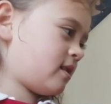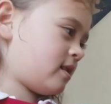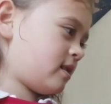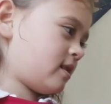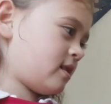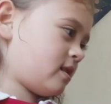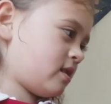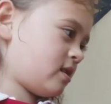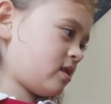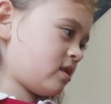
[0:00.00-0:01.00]

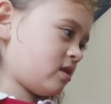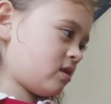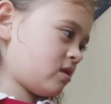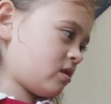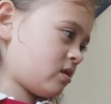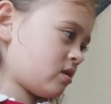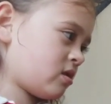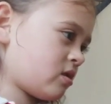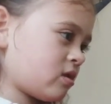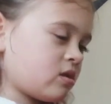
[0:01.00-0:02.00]

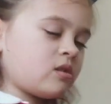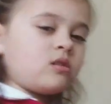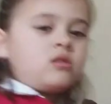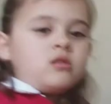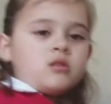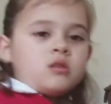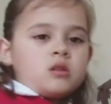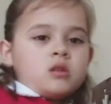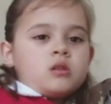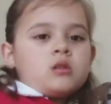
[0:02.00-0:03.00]

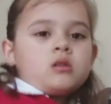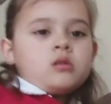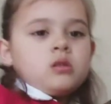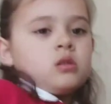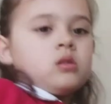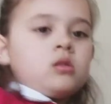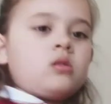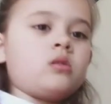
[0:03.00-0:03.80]
[no speech]